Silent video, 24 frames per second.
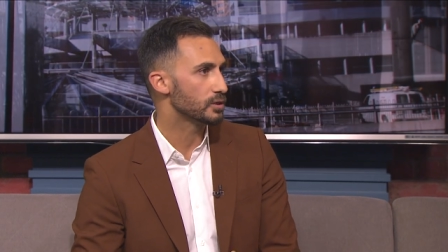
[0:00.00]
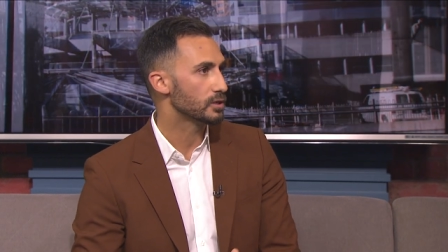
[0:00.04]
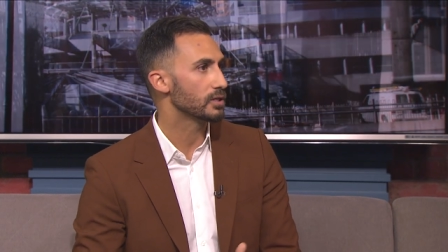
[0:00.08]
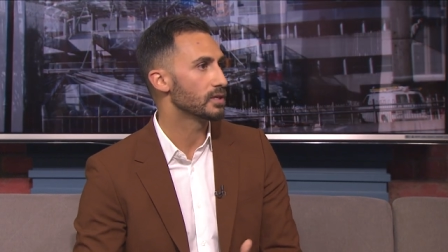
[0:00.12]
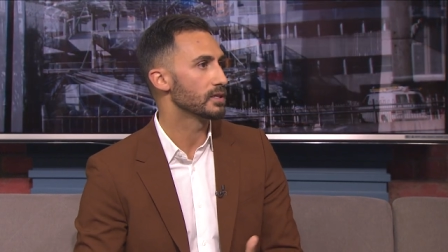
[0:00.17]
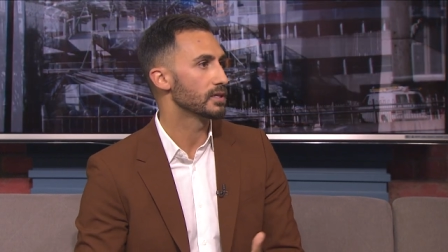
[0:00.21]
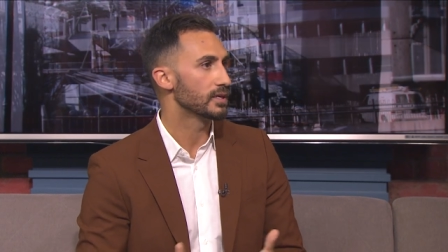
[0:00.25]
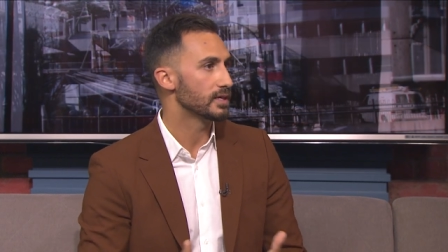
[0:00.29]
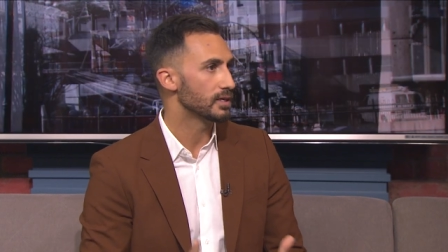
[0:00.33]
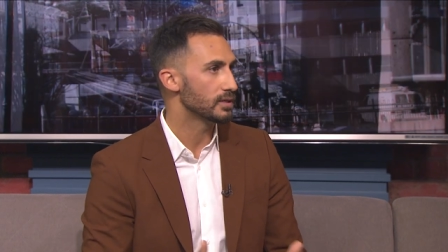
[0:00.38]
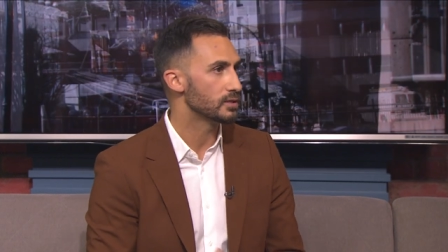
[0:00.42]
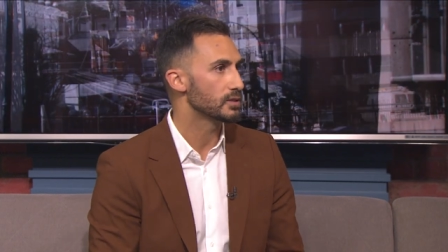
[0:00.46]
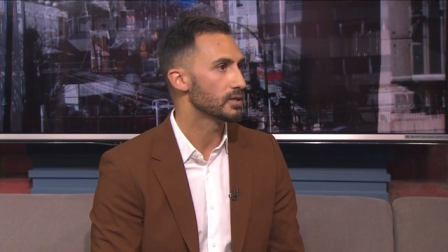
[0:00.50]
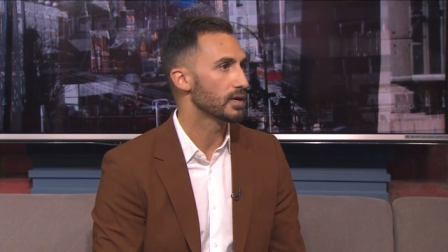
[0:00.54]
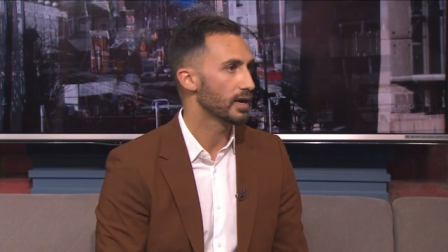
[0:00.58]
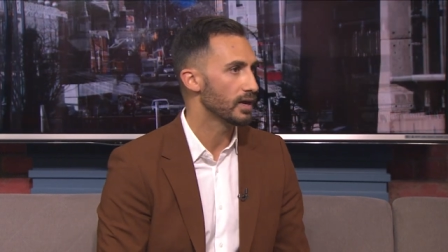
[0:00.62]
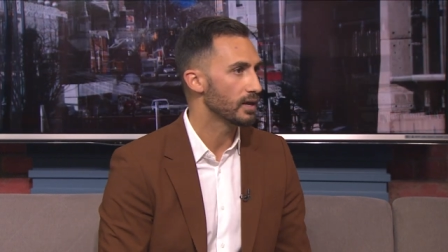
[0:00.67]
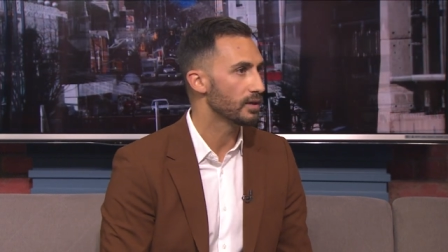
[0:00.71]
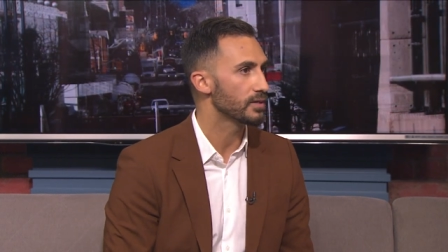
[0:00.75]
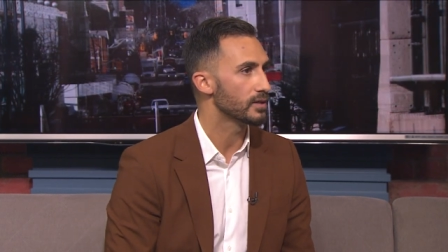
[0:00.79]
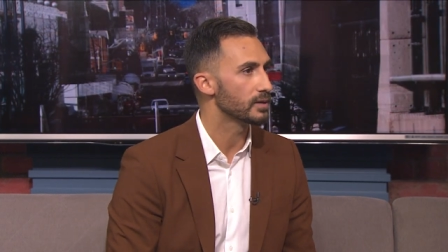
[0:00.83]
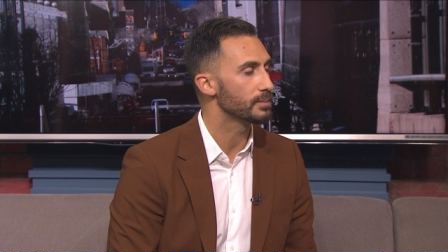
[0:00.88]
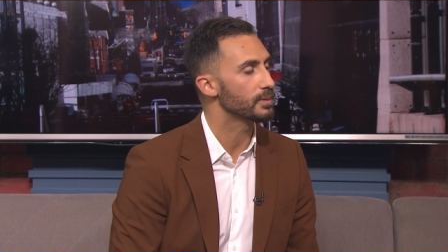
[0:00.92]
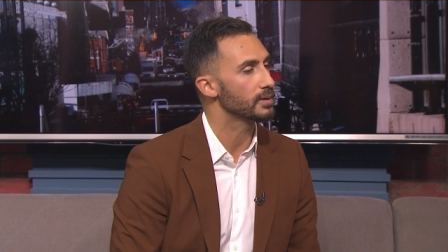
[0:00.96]
could lead to
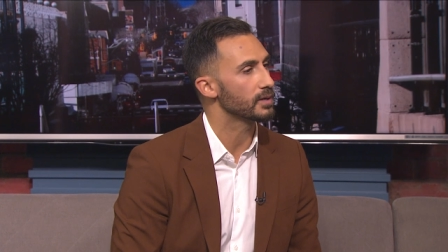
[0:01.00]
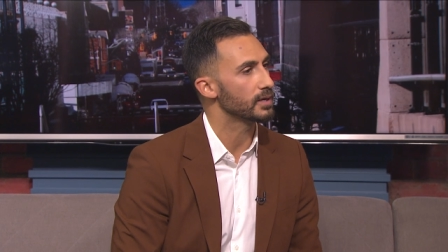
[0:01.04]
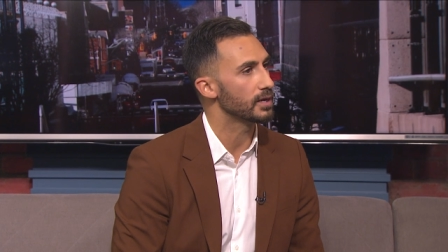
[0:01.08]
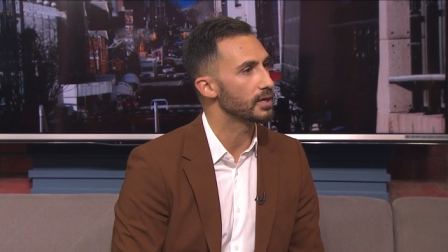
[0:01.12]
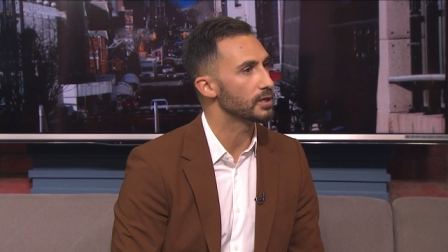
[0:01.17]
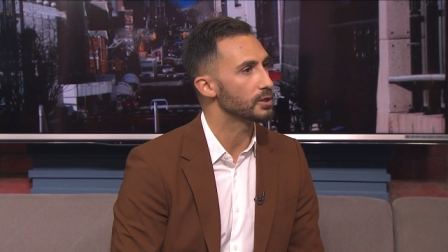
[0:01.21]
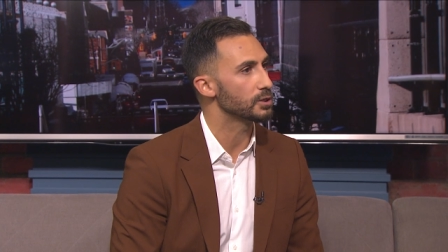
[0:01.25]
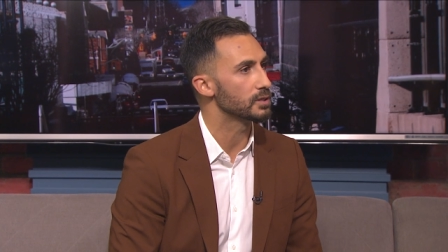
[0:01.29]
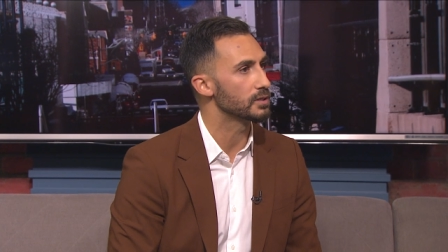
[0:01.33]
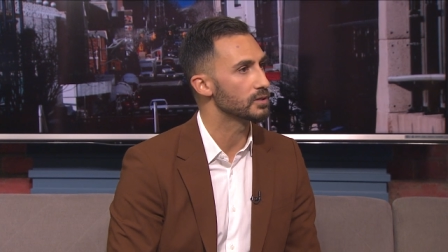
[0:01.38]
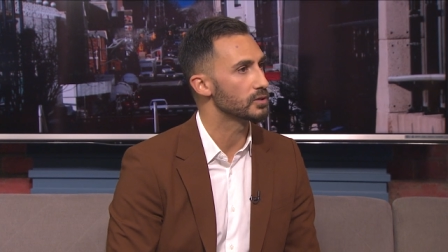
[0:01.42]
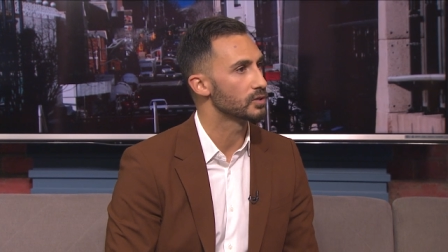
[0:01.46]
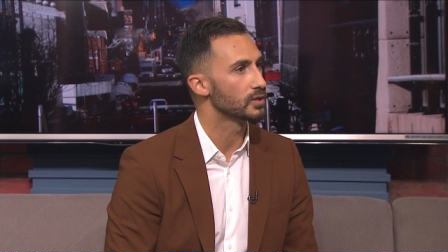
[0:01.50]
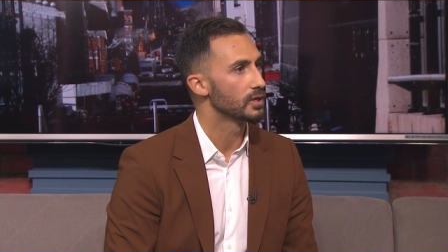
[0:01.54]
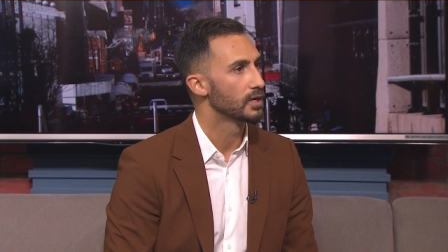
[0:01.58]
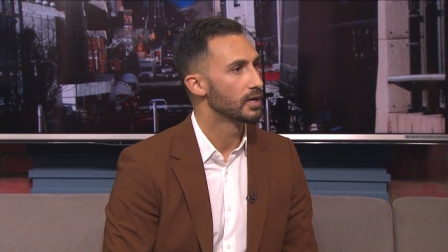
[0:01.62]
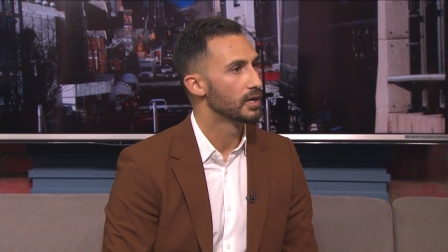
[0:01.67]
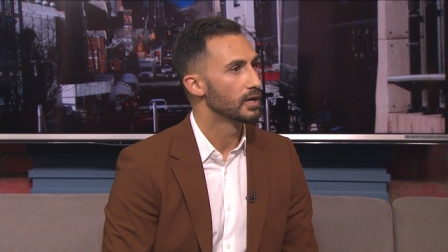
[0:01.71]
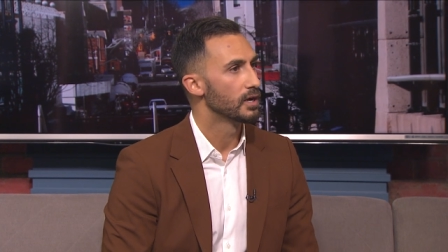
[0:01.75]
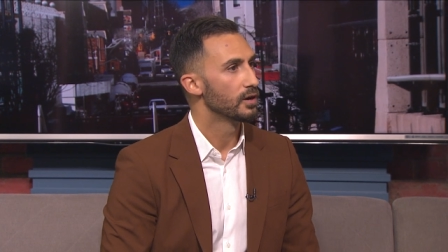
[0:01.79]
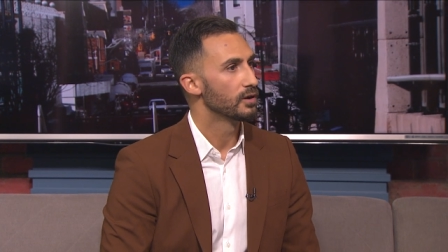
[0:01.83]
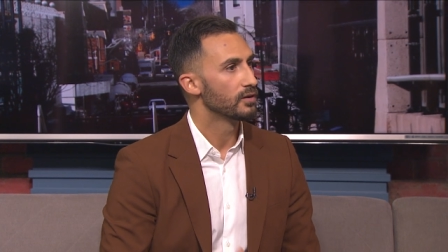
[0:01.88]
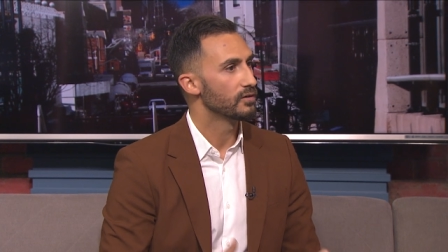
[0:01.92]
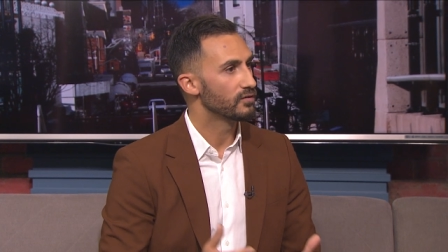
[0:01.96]
health implications
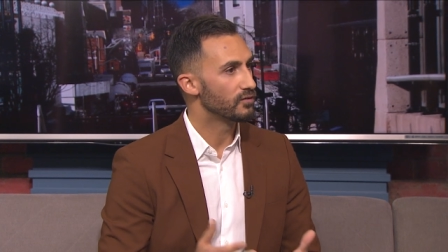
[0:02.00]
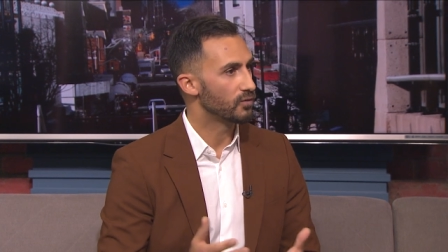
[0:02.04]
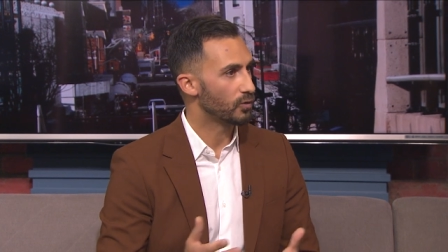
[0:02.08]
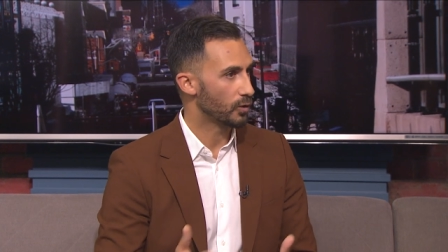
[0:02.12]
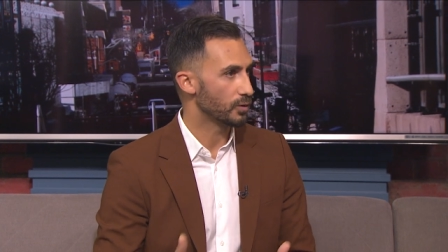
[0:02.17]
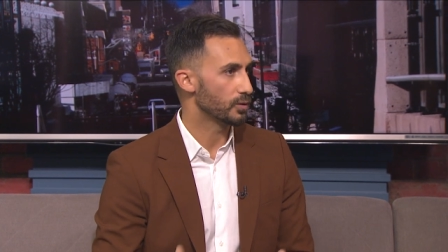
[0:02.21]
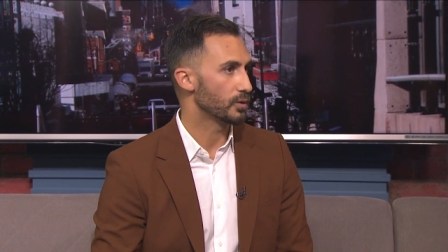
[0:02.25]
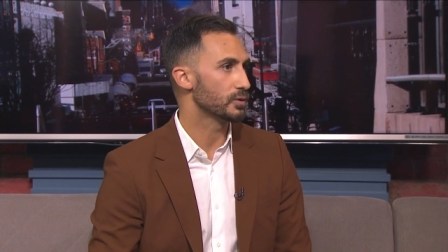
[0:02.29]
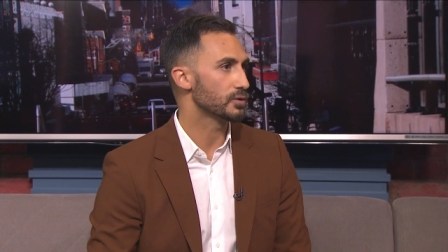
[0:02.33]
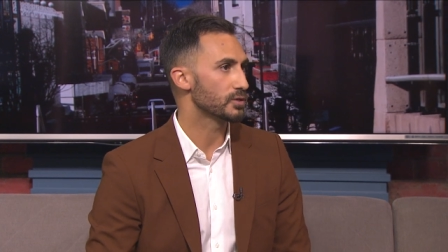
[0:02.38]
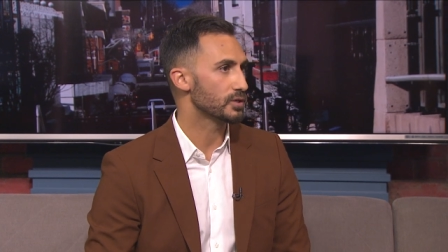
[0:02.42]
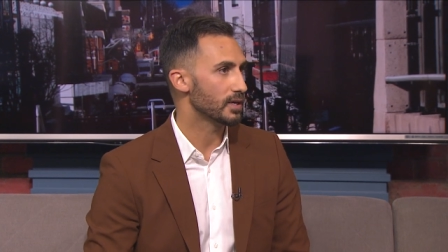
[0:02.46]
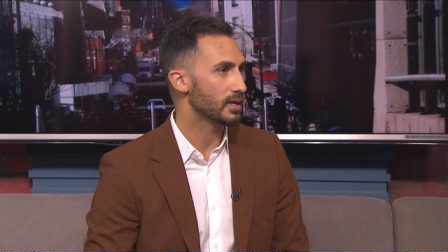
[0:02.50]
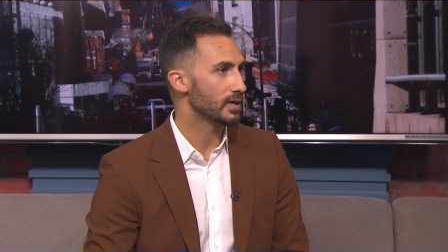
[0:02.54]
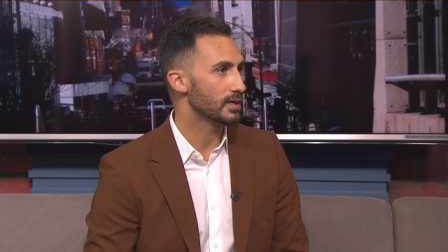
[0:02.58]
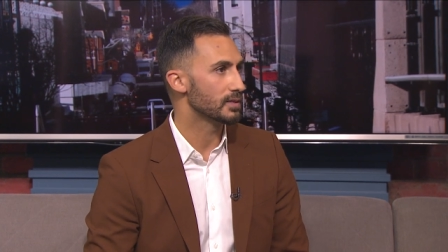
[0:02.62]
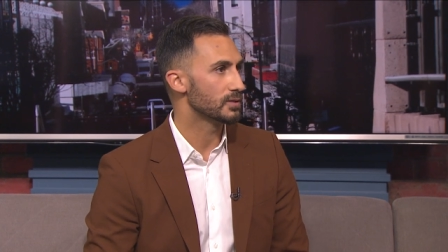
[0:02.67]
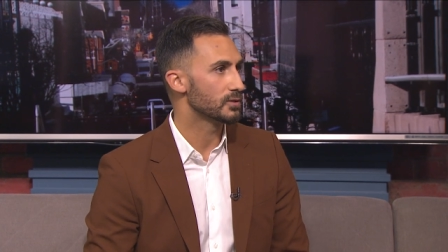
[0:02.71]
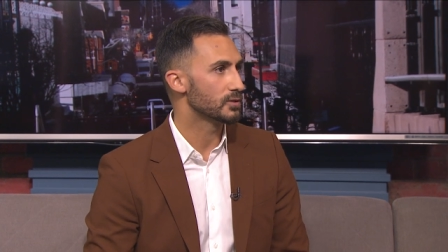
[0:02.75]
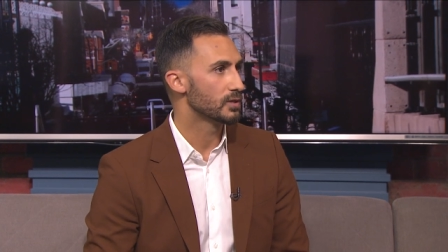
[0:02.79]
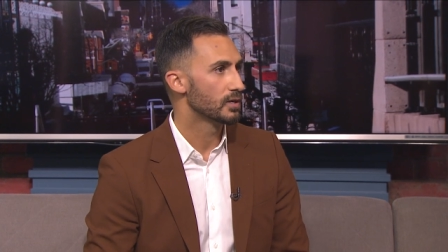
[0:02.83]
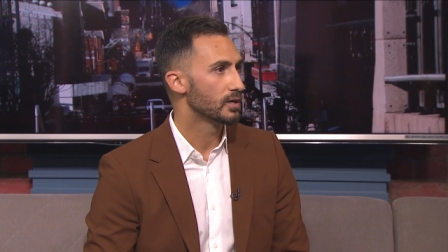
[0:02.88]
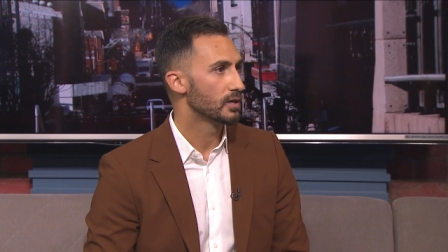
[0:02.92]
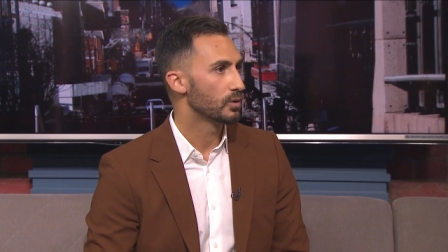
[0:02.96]
for those
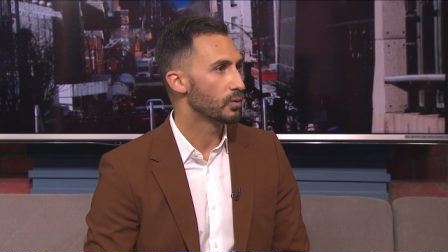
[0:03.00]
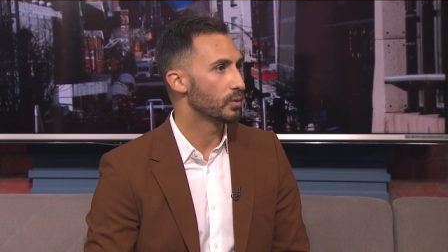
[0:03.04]
kids.